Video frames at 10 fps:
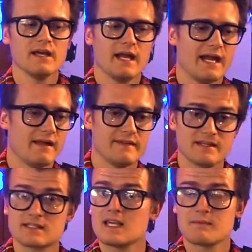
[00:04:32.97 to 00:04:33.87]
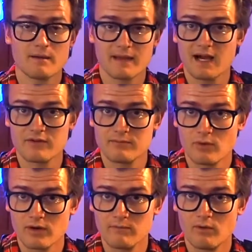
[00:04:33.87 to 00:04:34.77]
and they just keep coming out with
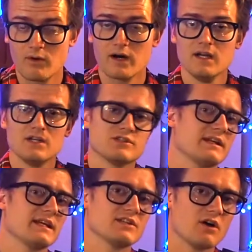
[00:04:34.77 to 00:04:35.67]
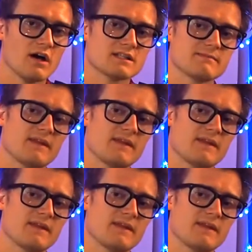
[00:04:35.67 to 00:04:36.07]
more and more, so I think it's awesome.